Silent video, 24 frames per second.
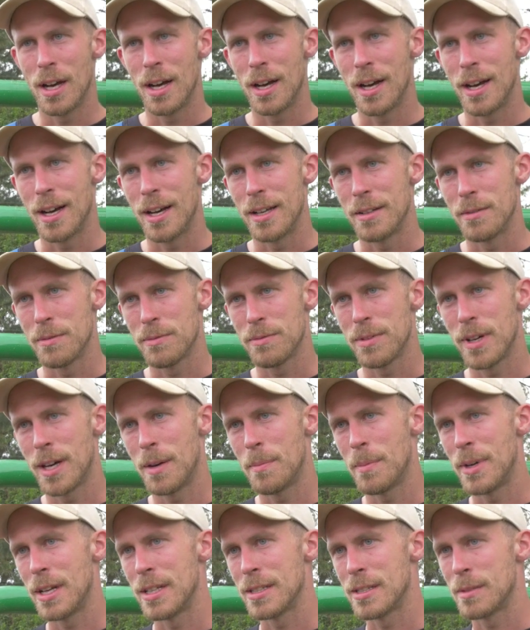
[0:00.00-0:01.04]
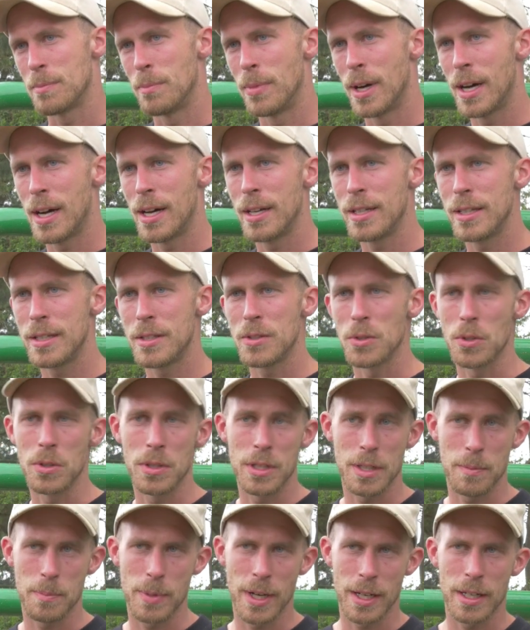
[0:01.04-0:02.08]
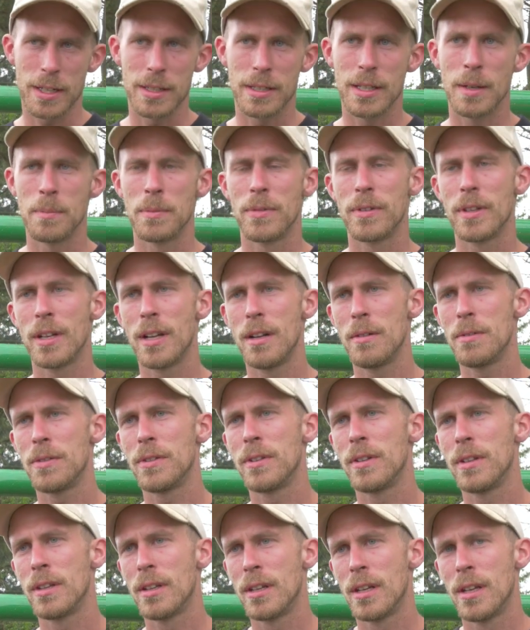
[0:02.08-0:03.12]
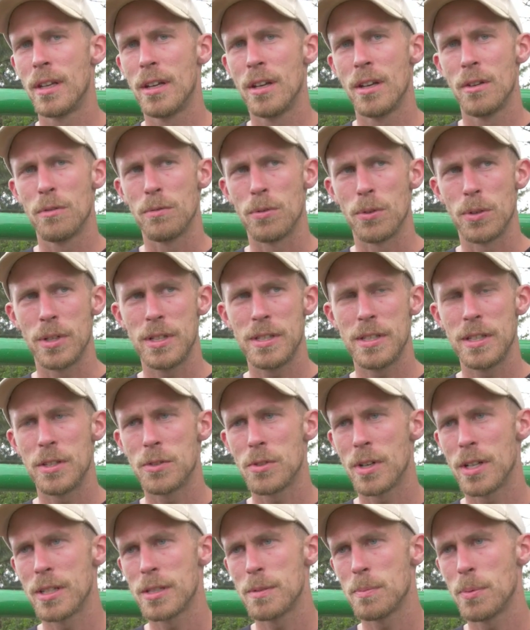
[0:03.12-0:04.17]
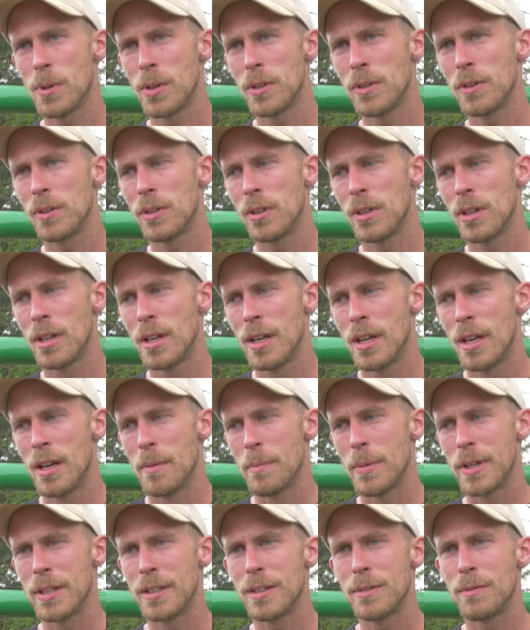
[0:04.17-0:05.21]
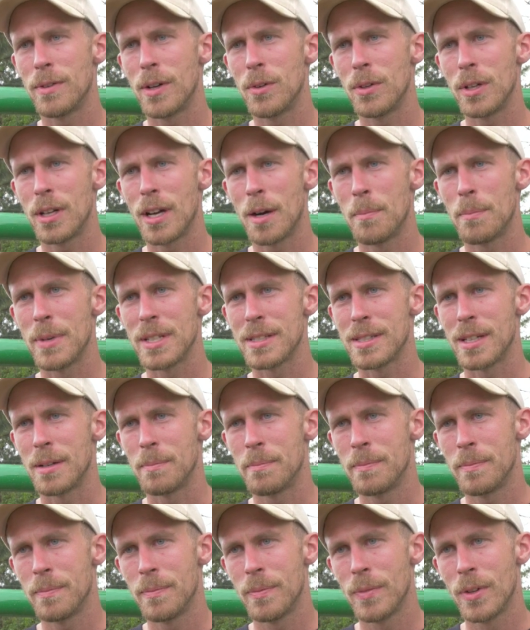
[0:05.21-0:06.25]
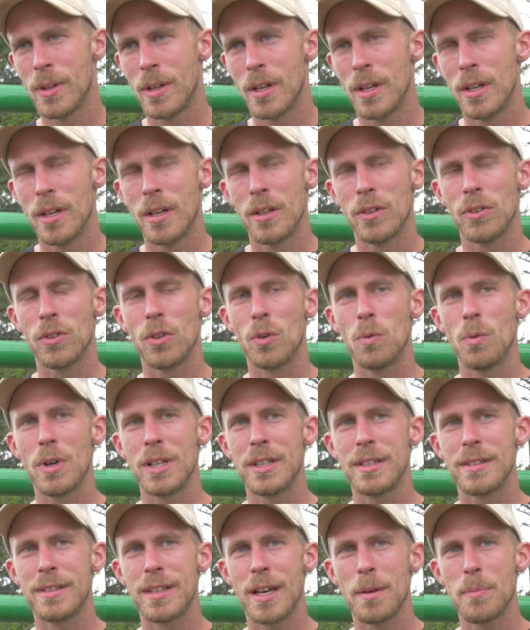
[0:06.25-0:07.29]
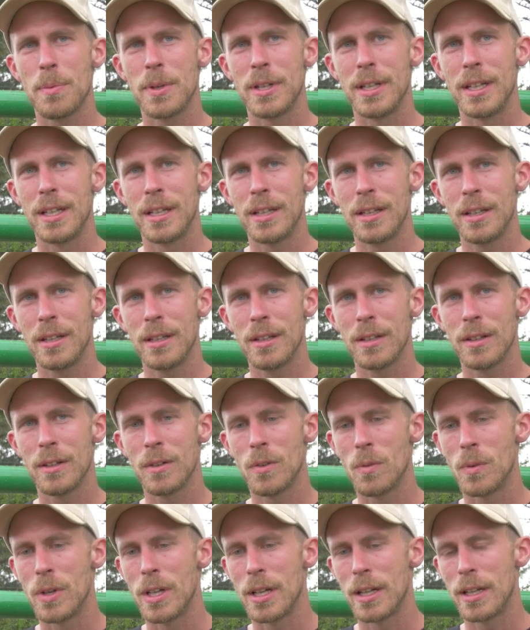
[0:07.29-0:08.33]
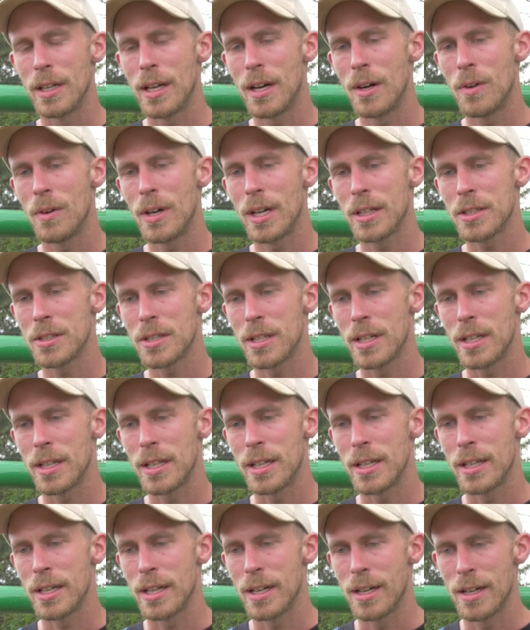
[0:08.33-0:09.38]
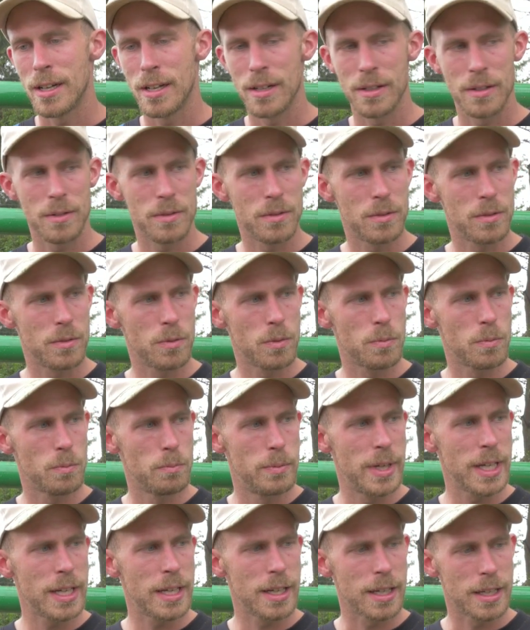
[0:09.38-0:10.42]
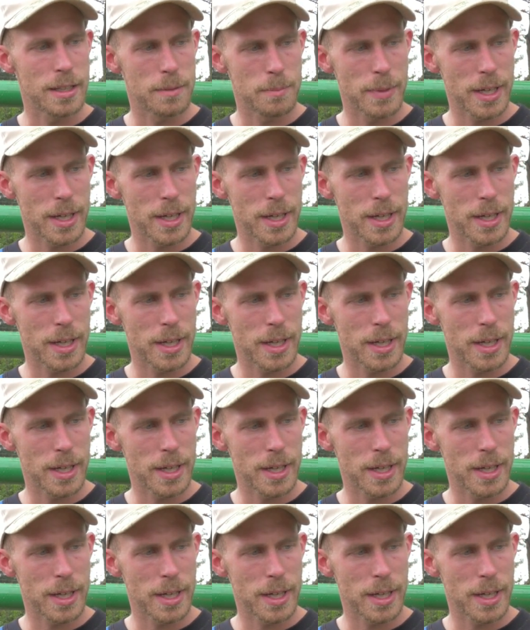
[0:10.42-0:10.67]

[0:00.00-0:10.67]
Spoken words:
and farmers buy it or they pack it themselves for easy transport, but it's very cumbersome. So what is happening, we are now actually making it